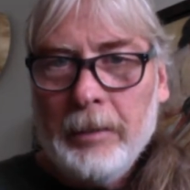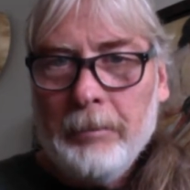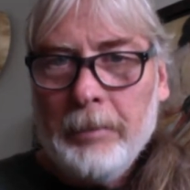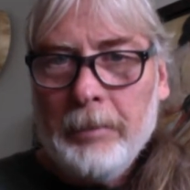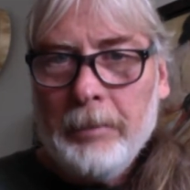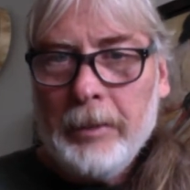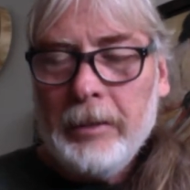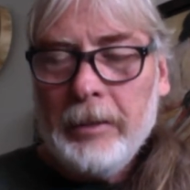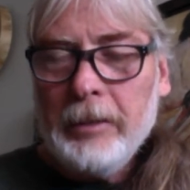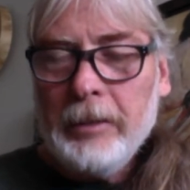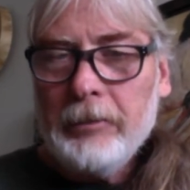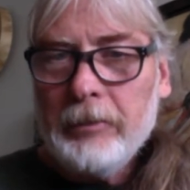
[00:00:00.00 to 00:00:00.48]

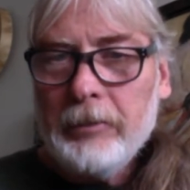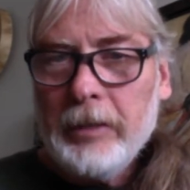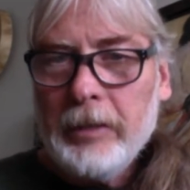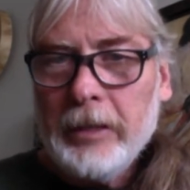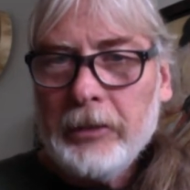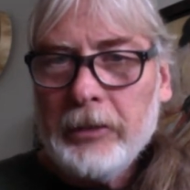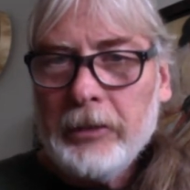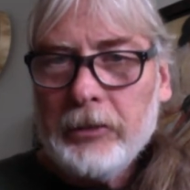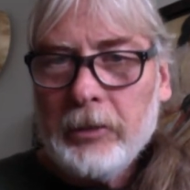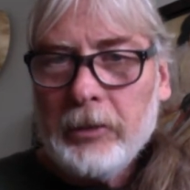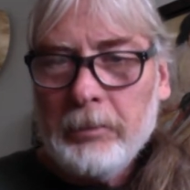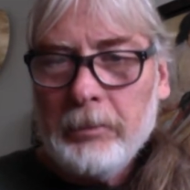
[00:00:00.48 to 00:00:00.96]
but these
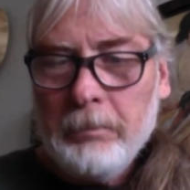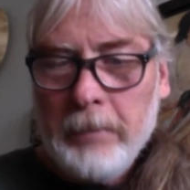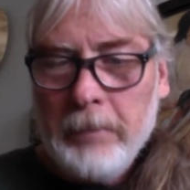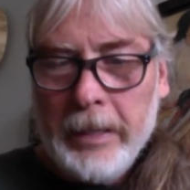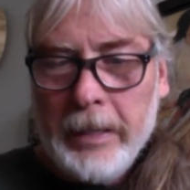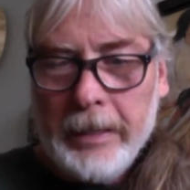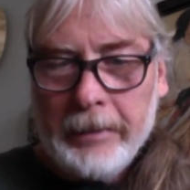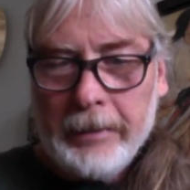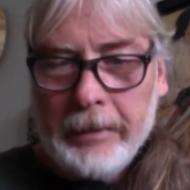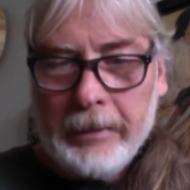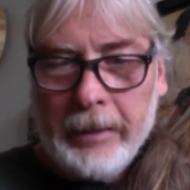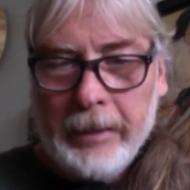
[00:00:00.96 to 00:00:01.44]
things are
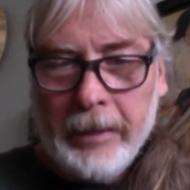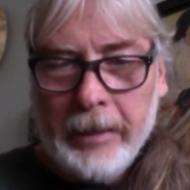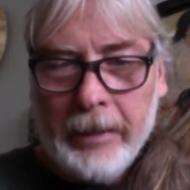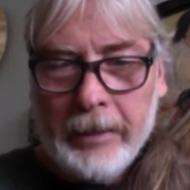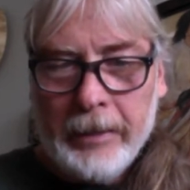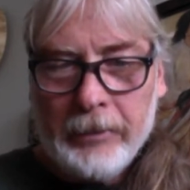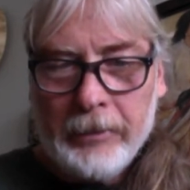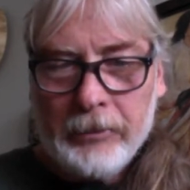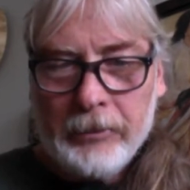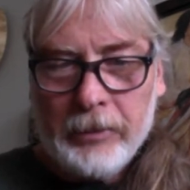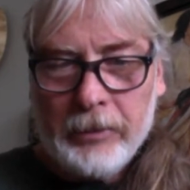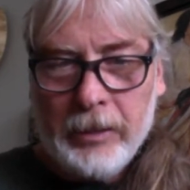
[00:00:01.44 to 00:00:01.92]
meant
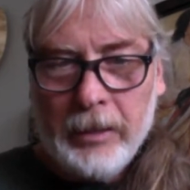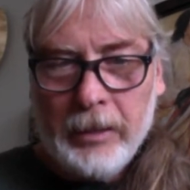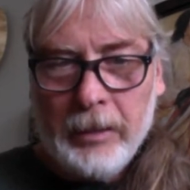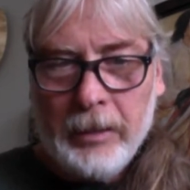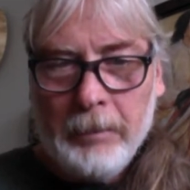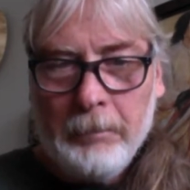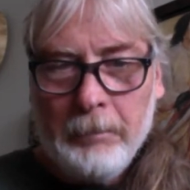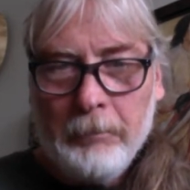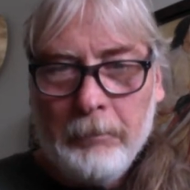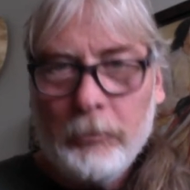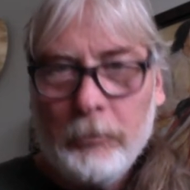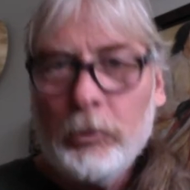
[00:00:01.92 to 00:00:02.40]
as
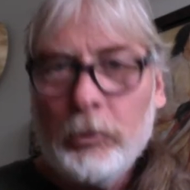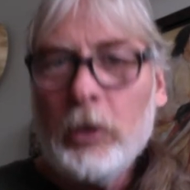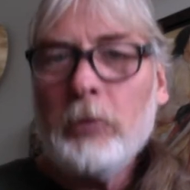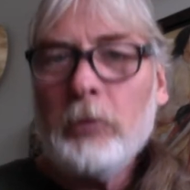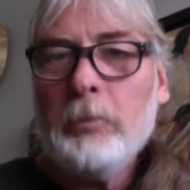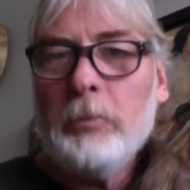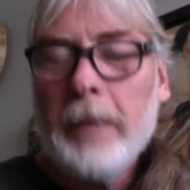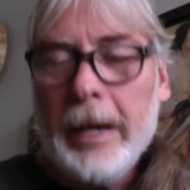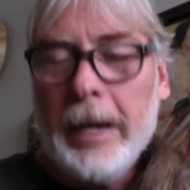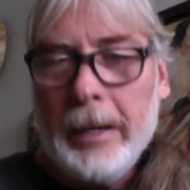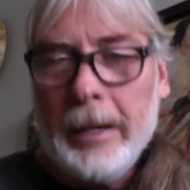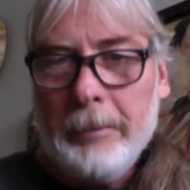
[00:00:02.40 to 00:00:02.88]
um,
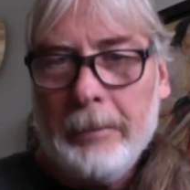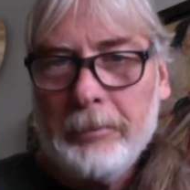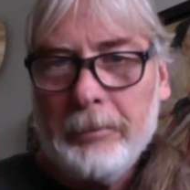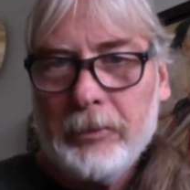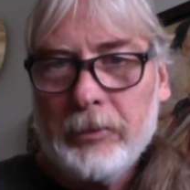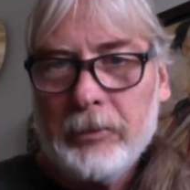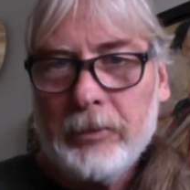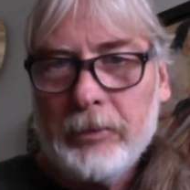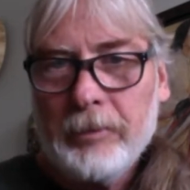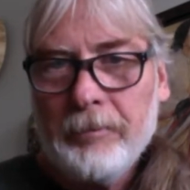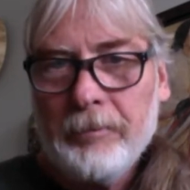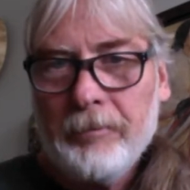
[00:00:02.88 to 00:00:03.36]

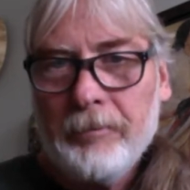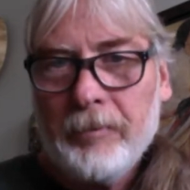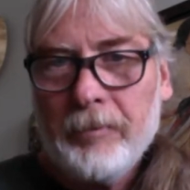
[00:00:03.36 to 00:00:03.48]
roadmaps,